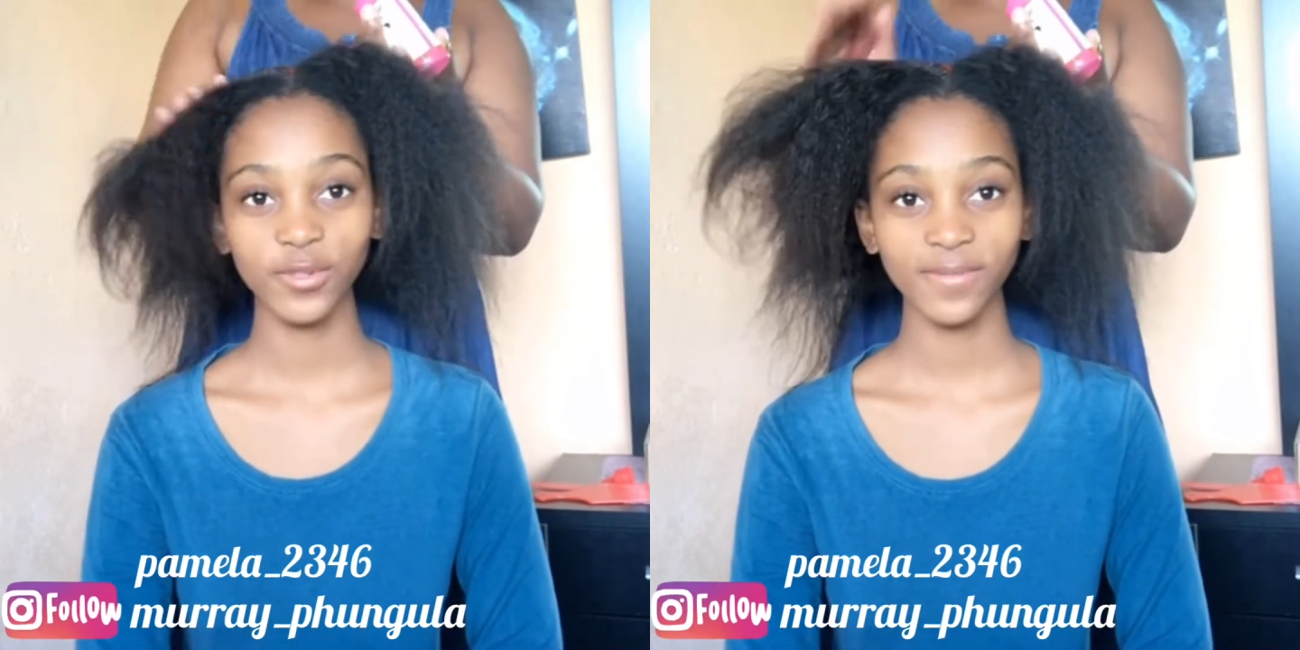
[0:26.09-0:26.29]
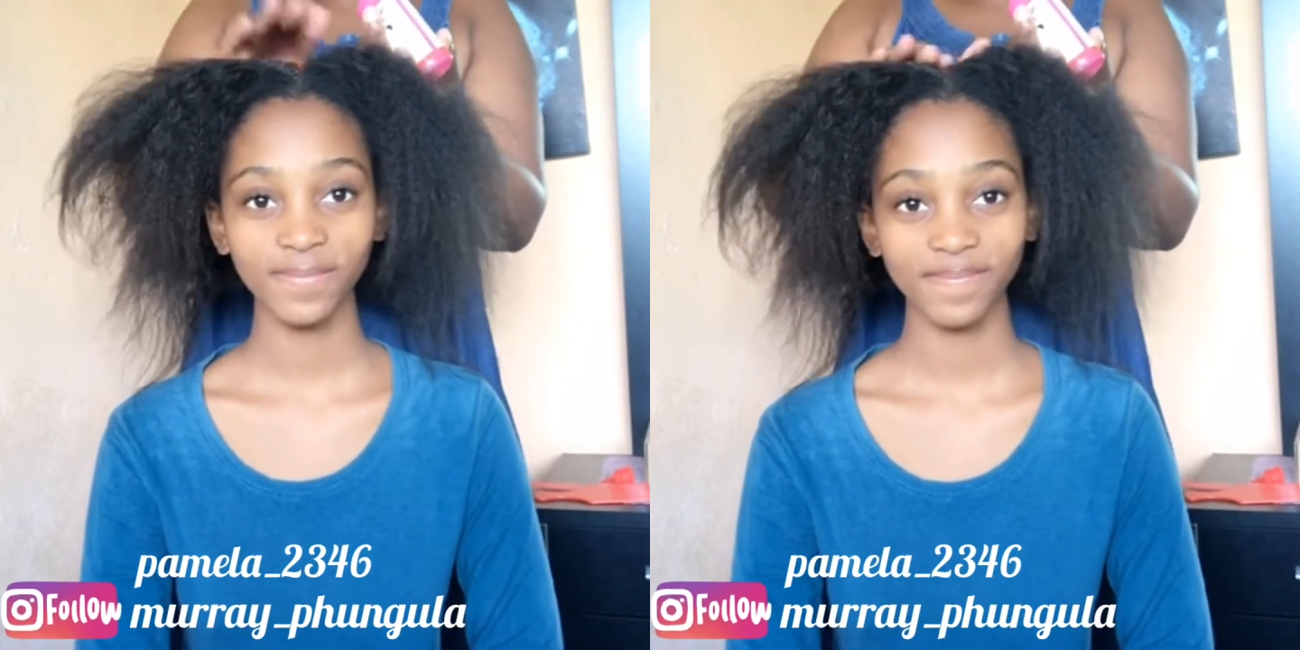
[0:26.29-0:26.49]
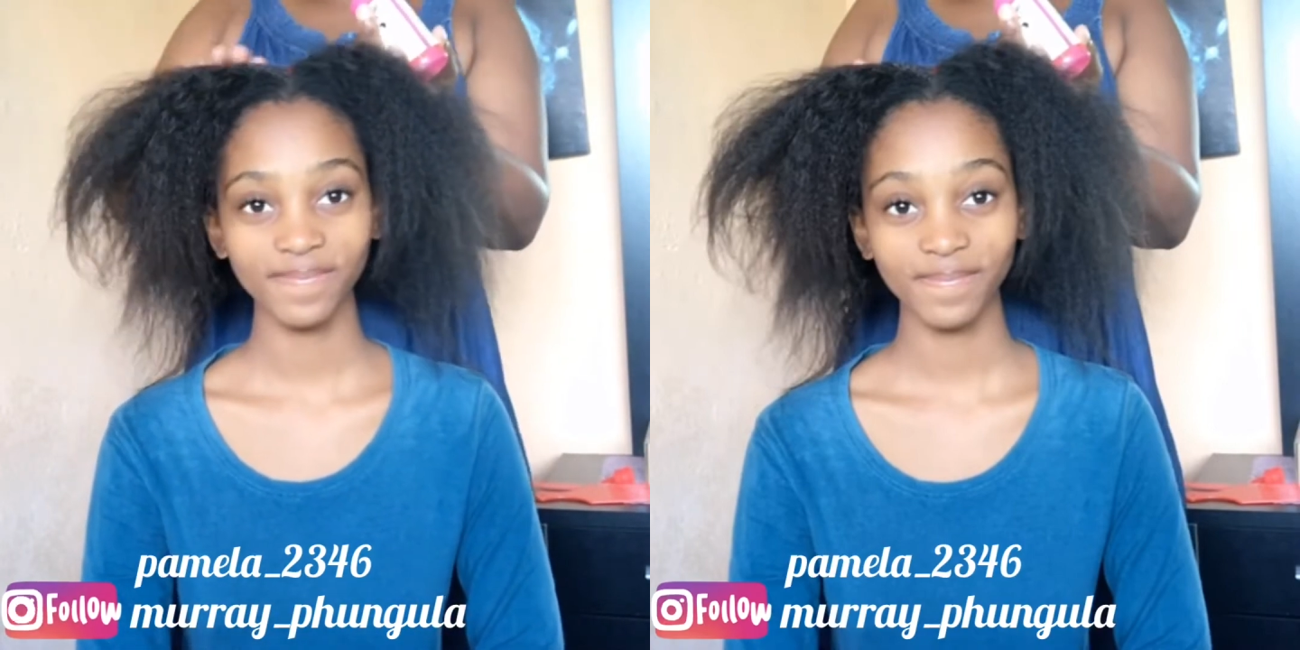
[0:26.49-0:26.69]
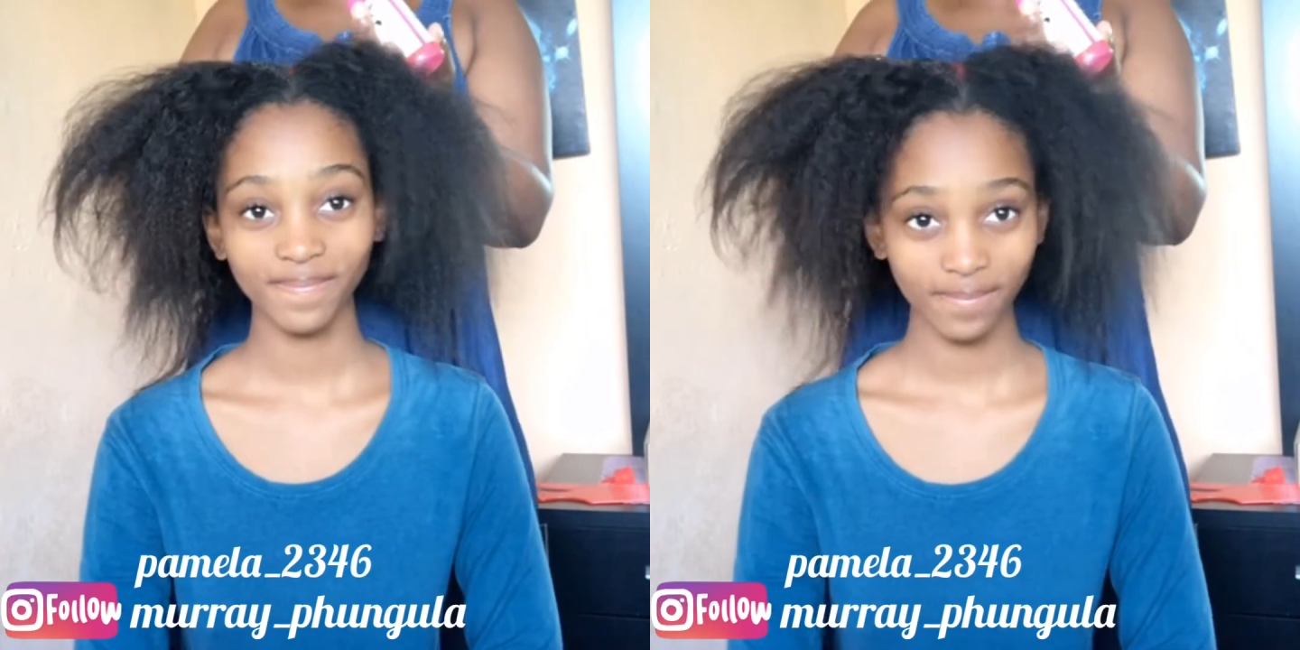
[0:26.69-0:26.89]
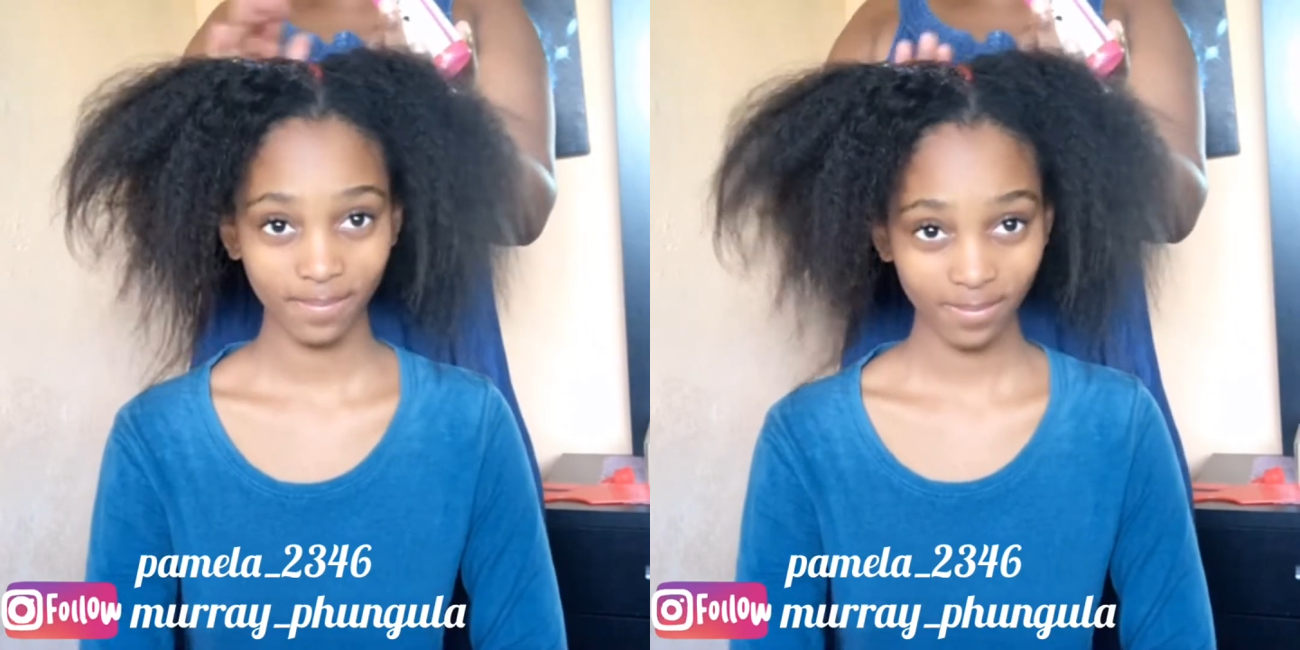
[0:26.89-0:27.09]
It's a
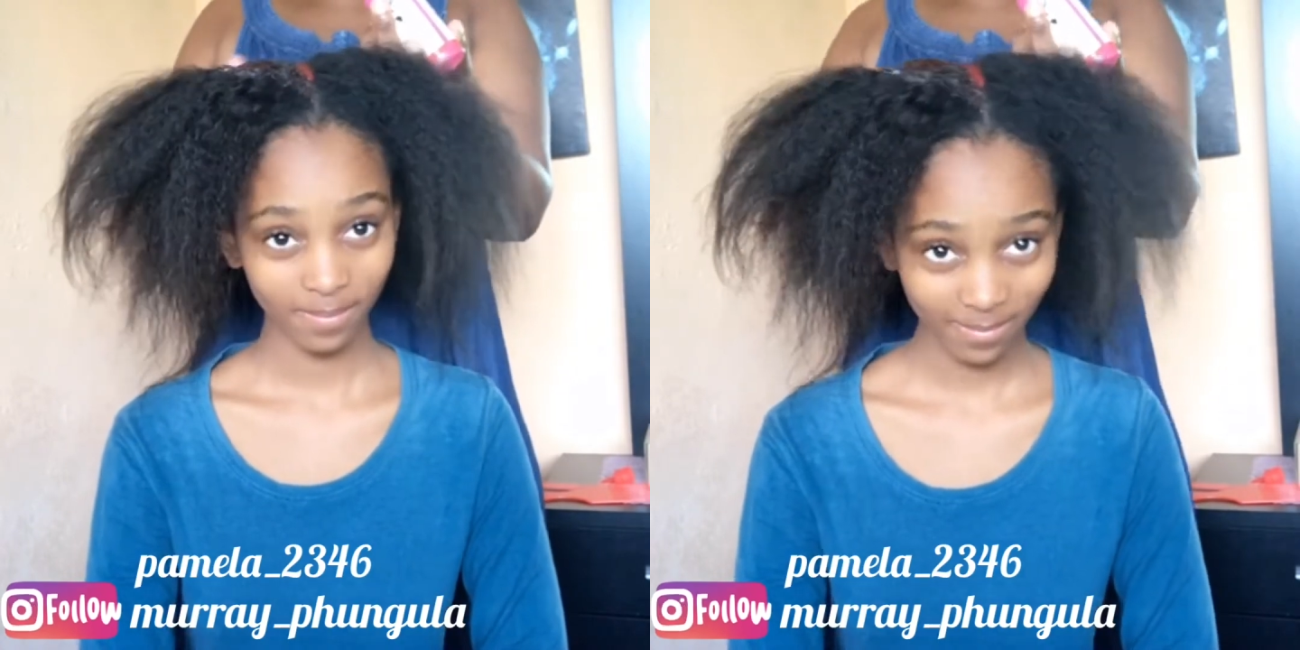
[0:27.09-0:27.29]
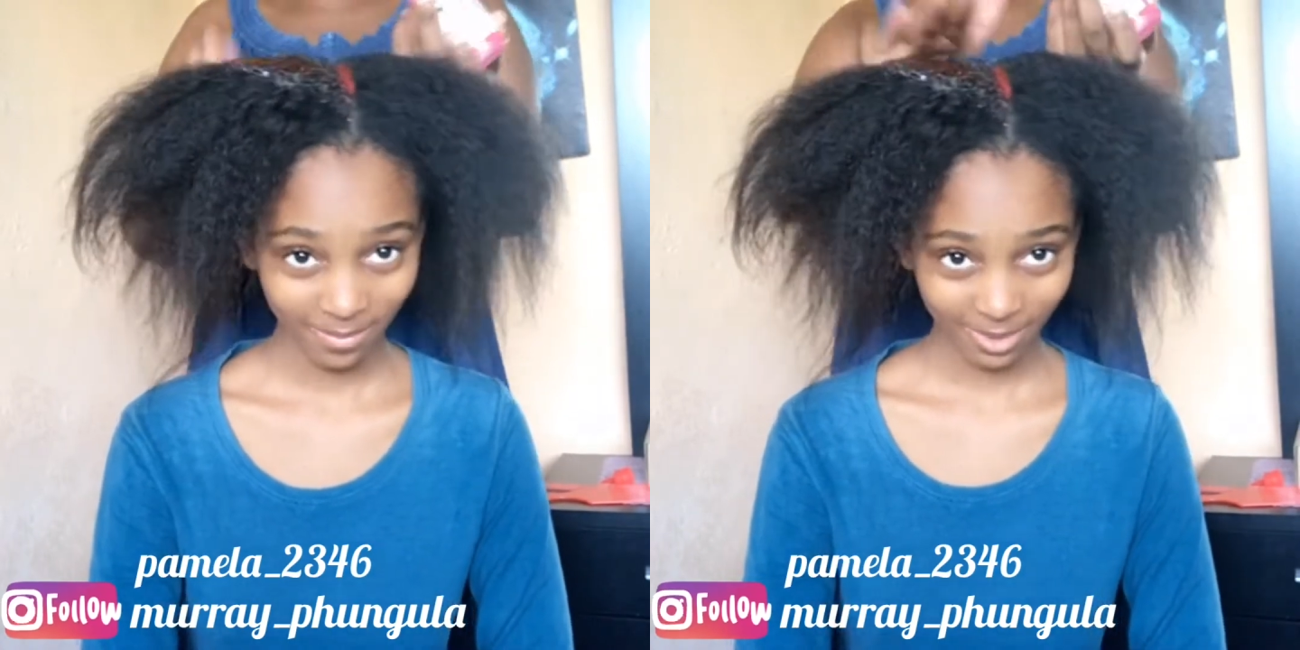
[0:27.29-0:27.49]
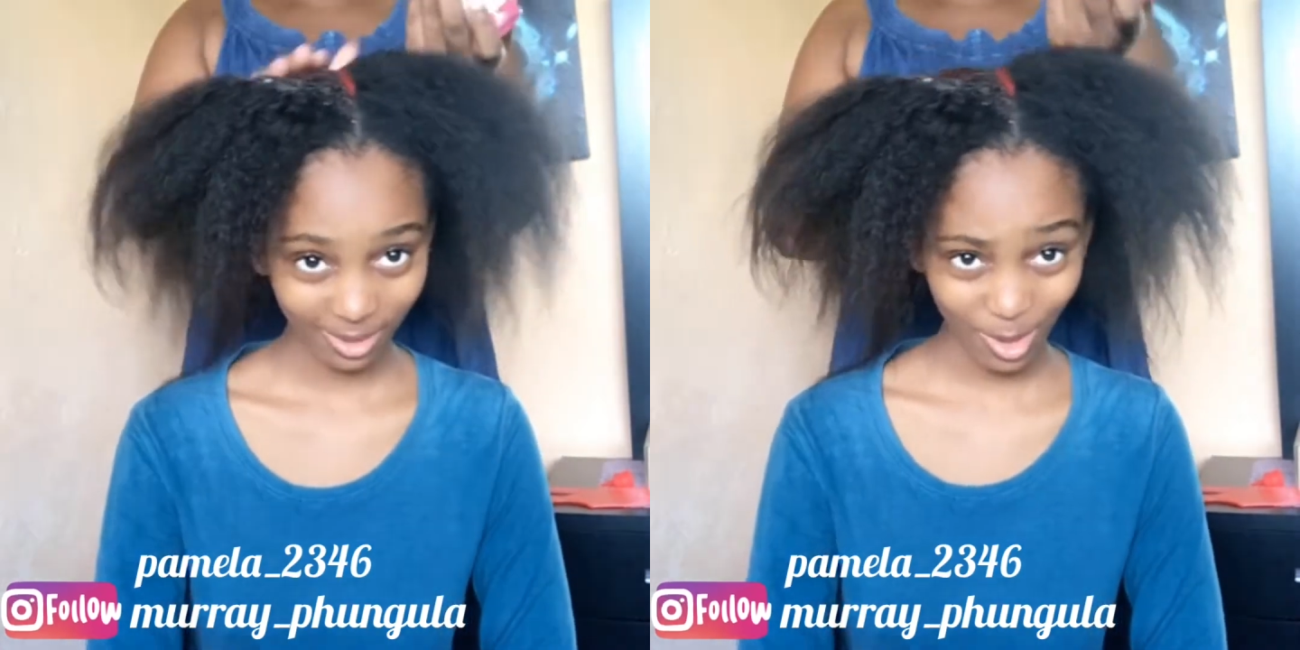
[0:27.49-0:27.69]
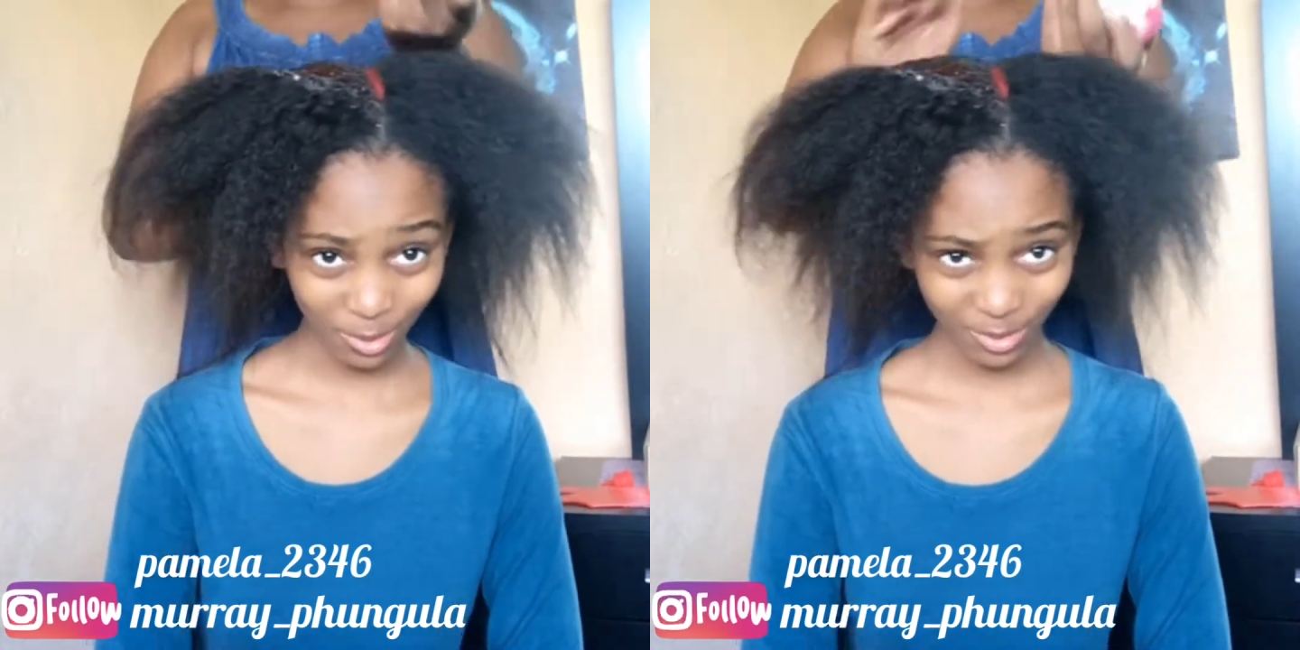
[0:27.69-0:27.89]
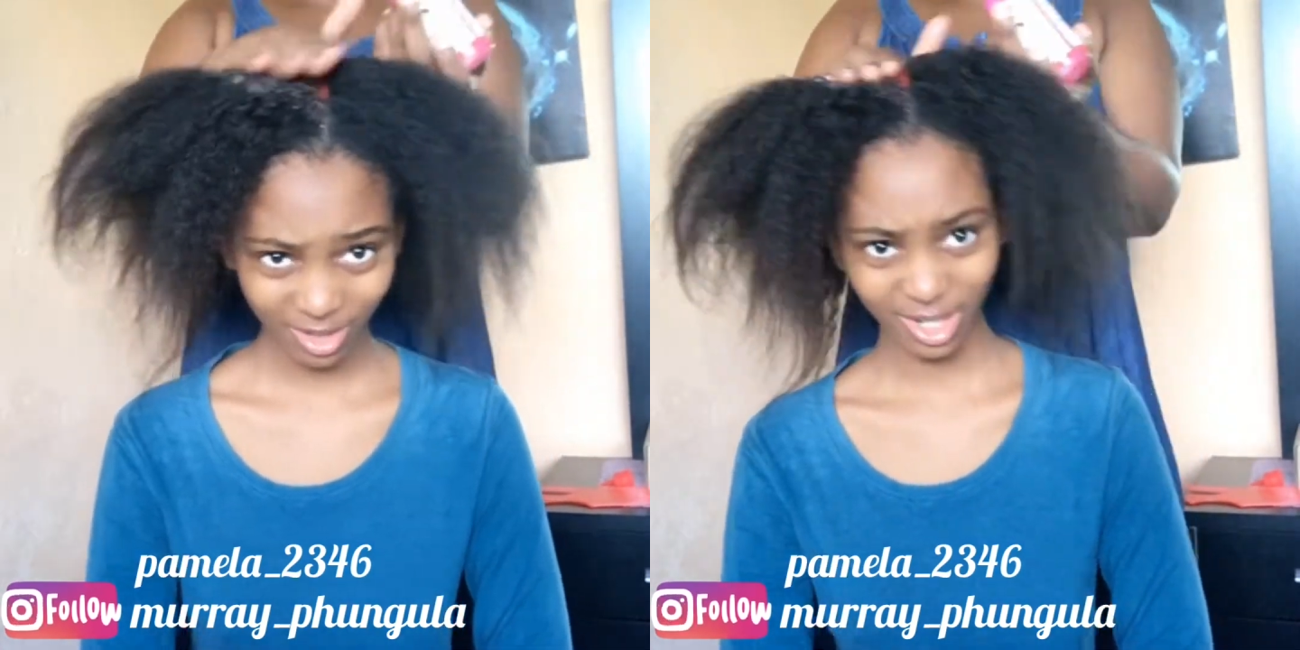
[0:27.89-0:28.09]
hair day guys.